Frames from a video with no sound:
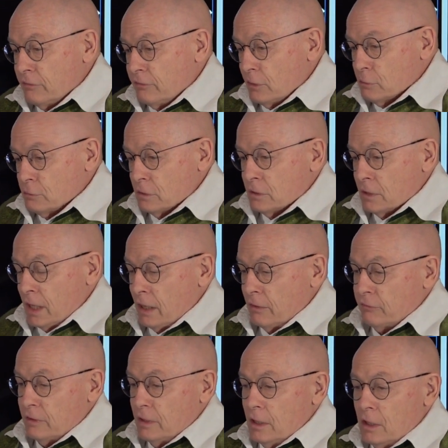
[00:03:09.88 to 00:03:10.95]

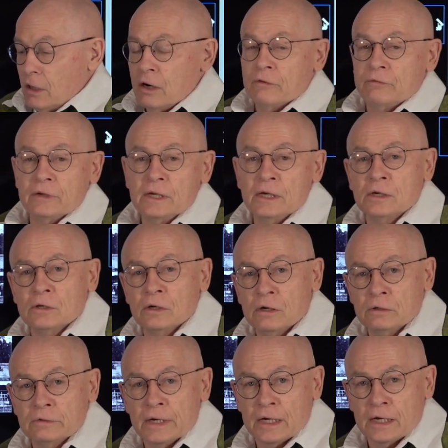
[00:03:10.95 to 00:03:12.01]
photograph of
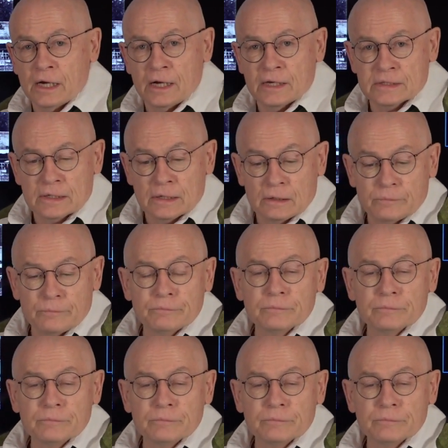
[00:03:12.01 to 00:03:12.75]
Hikone Castle.